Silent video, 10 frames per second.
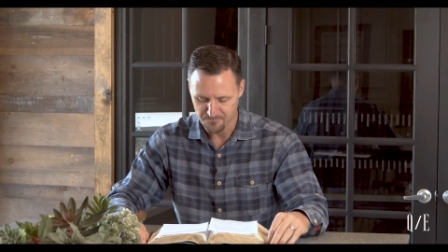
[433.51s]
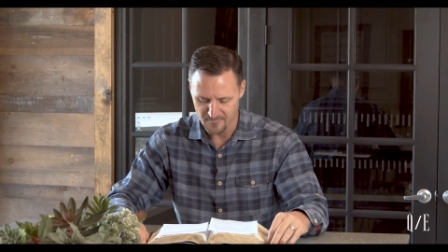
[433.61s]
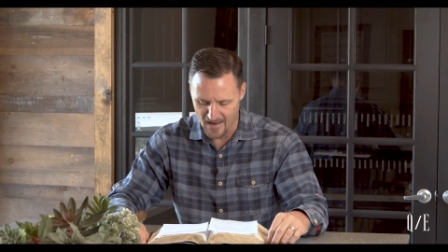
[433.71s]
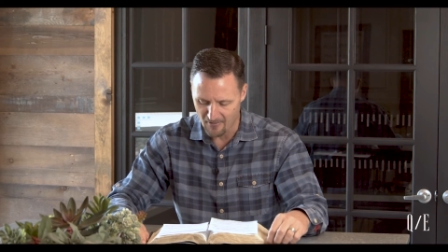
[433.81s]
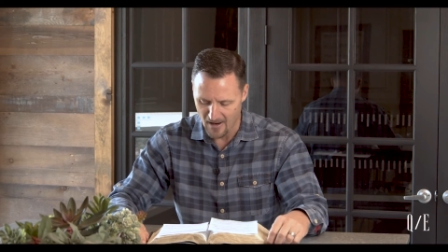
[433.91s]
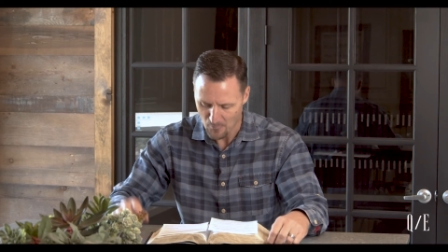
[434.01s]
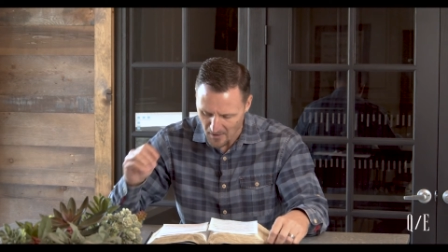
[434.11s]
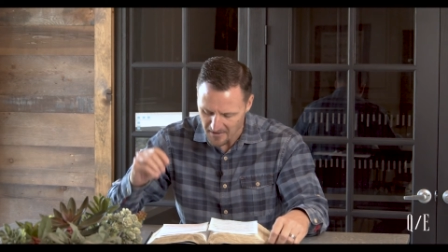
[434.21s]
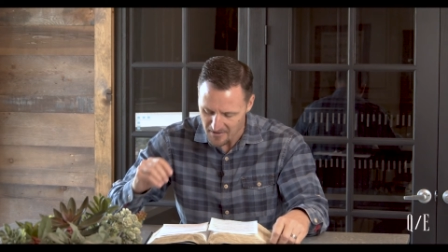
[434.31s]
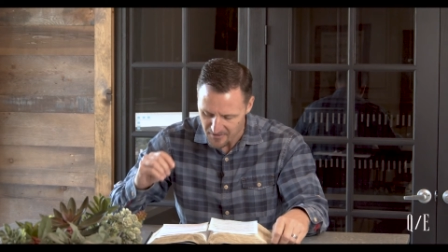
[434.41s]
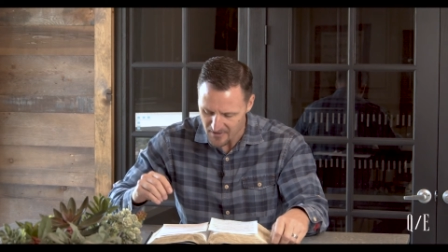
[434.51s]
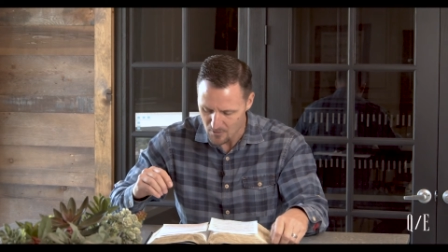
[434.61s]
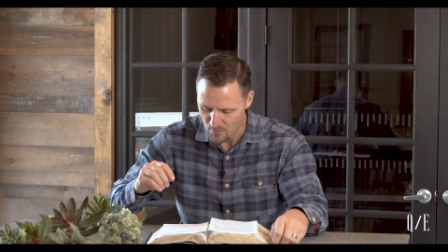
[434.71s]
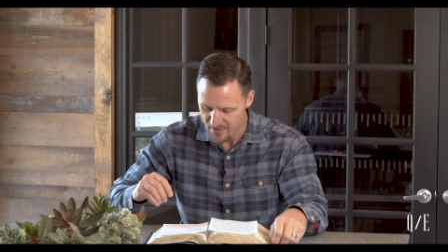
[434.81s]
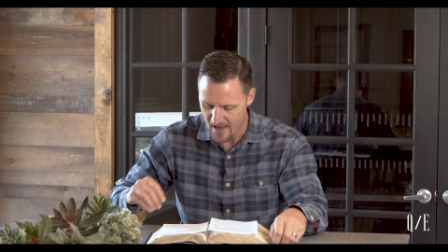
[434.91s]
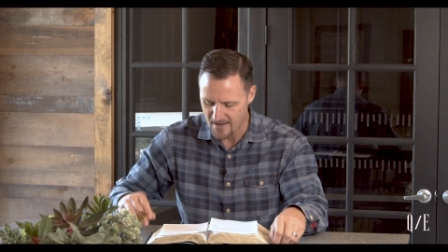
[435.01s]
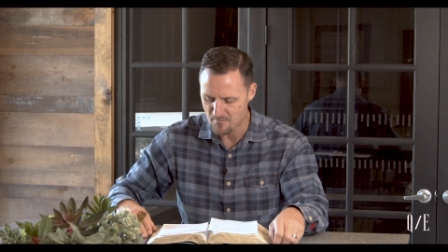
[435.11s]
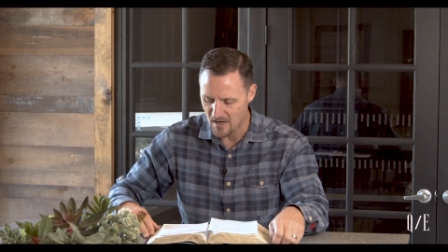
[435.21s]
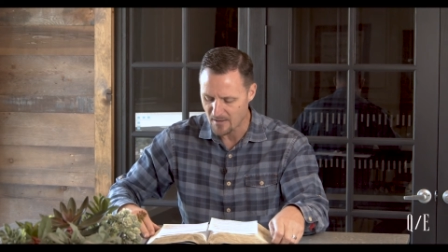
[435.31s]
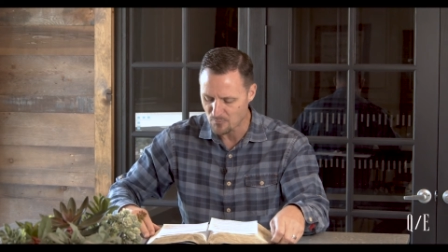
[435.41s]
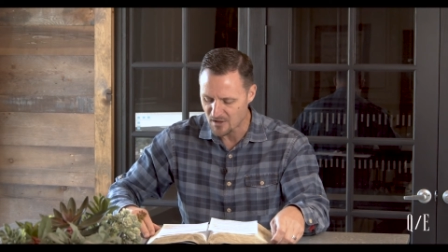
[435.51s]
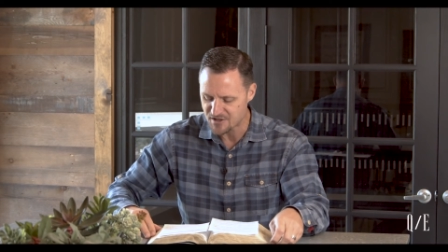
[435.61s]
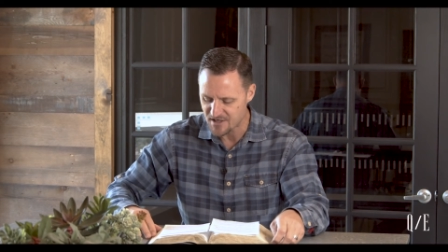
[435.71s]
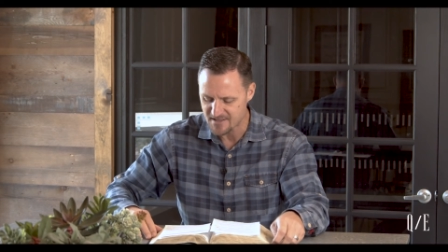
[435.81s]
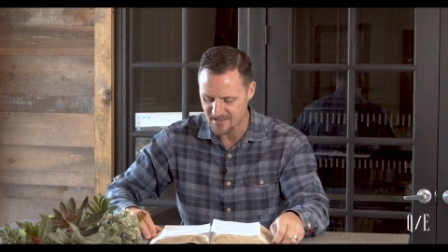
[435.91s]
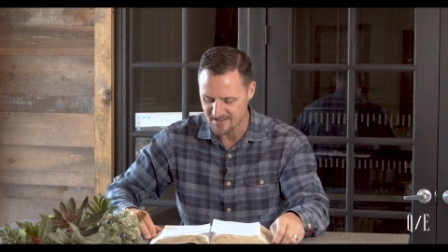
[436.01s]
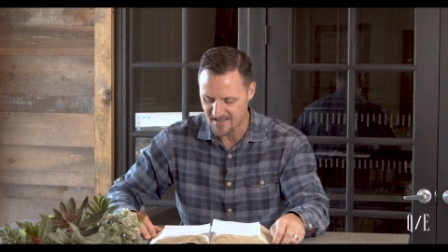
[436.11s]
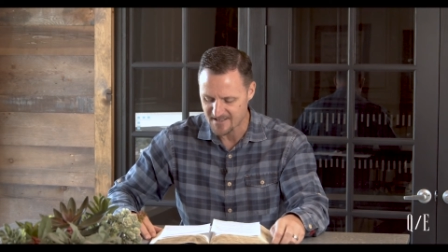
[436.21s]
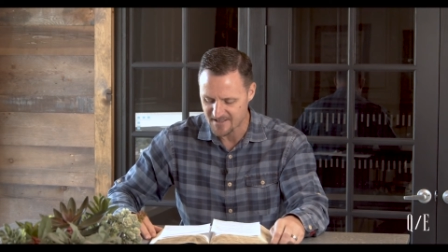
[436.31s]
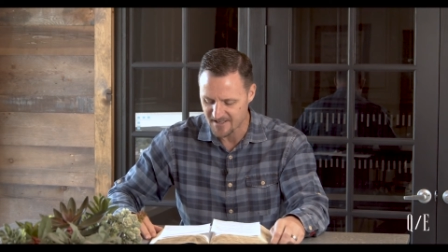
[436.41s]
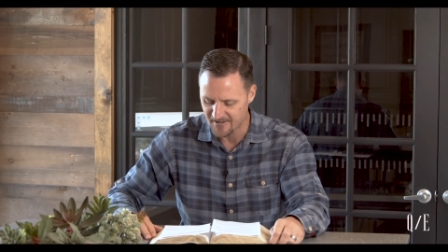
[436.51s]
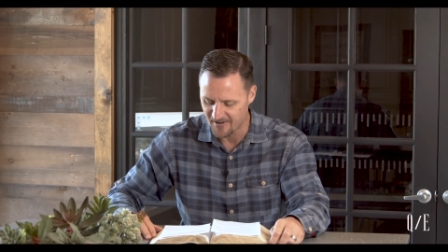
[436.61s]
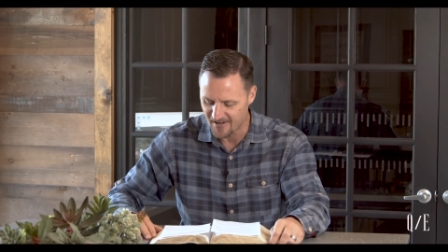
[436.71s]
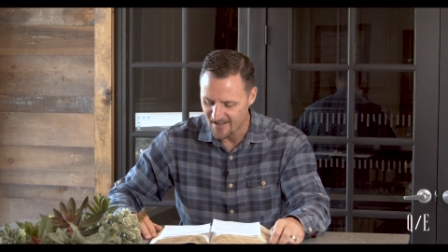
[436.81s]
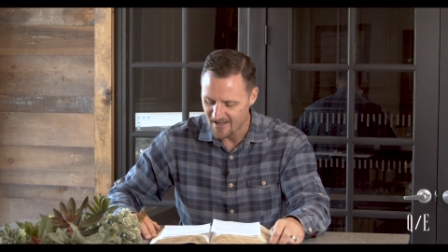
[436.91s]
Now, I want you to think with that in mind what Jesus says here.